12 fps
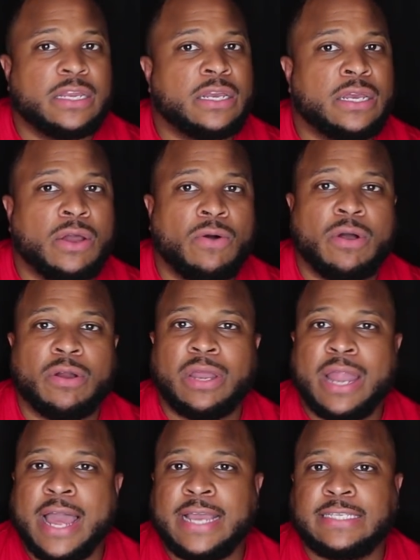know her
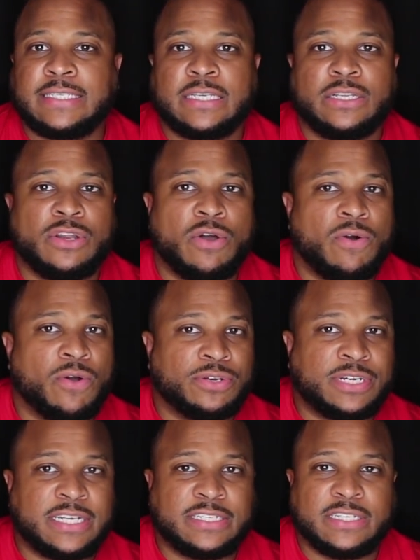likes, know her
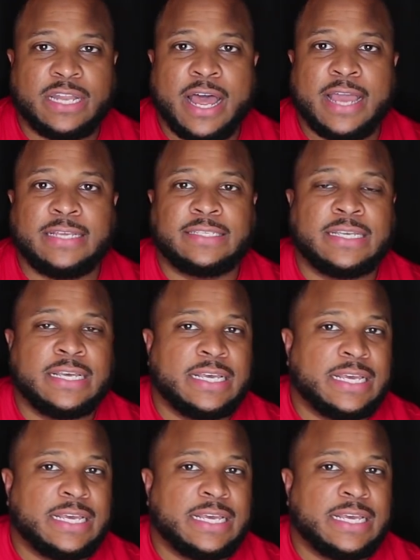dislikes,